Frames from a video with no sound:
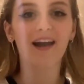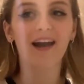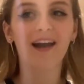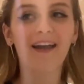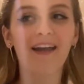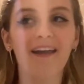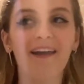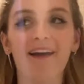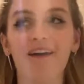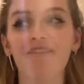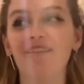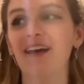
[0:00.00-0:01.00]

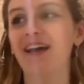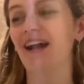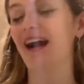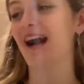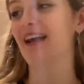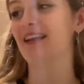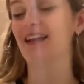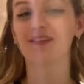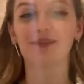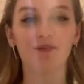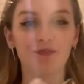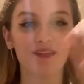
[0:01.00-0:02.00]
and it gets
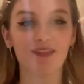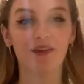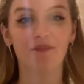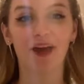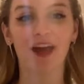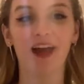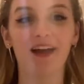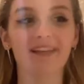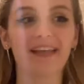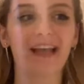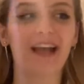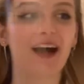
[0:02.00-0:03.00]
quite busy in my head,
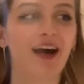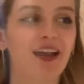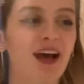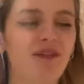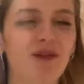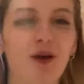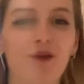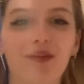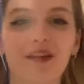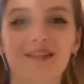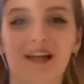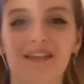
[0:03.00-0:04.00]
and I have a lot of
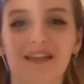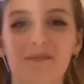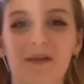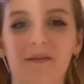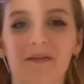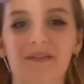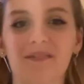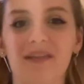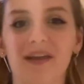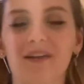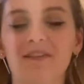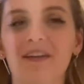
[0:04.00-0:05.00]
things that I think about, which I'm
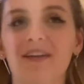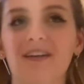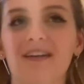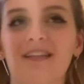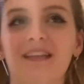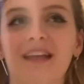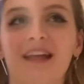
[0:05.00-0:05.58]
like, oh my god,